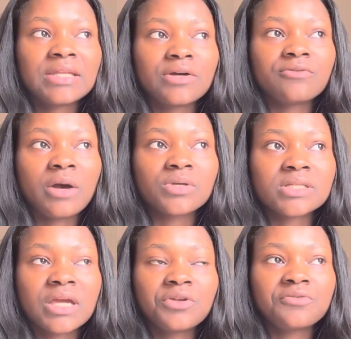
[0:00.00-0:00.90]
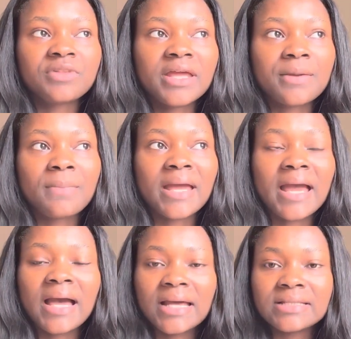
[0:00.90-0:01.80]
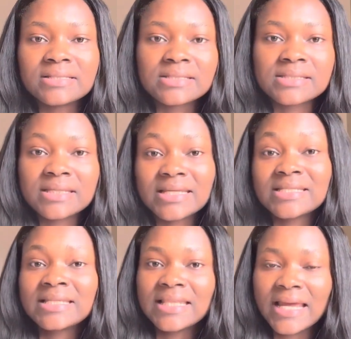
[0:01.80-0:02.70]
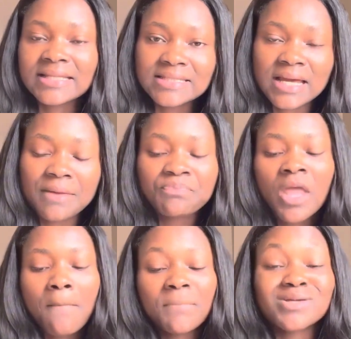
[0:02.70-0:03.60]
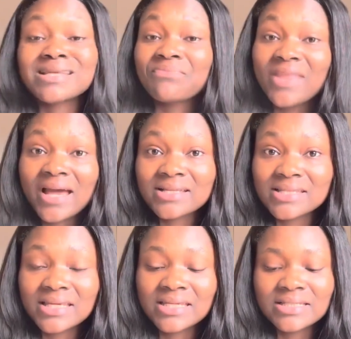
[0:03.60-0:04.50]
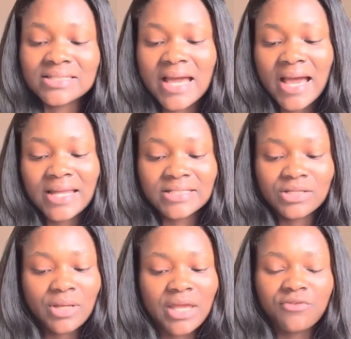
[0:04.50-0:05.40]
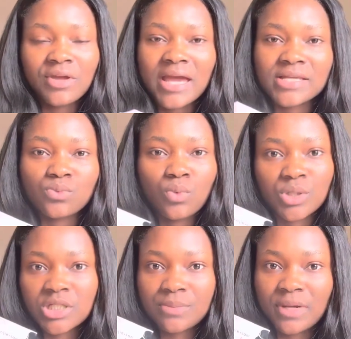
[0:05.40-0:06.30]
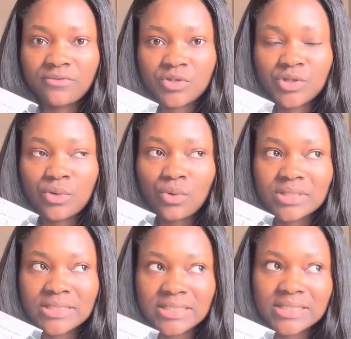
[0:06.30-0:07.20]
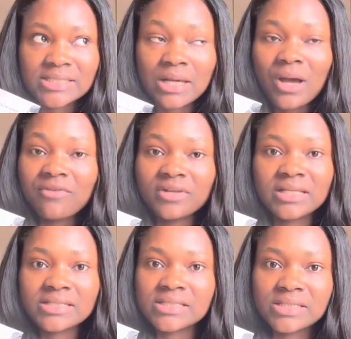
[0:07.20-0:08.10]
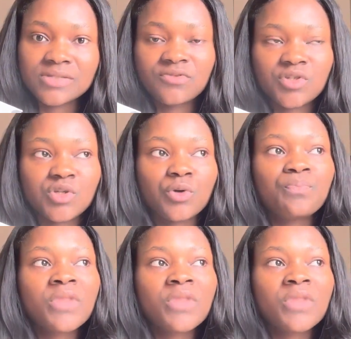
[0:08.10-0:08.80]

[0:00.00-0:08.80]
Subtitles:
I was scared of like my hands getting lighter, because I'm dark skinned. And if you guys watched my video on this, I'll have it linked in this video,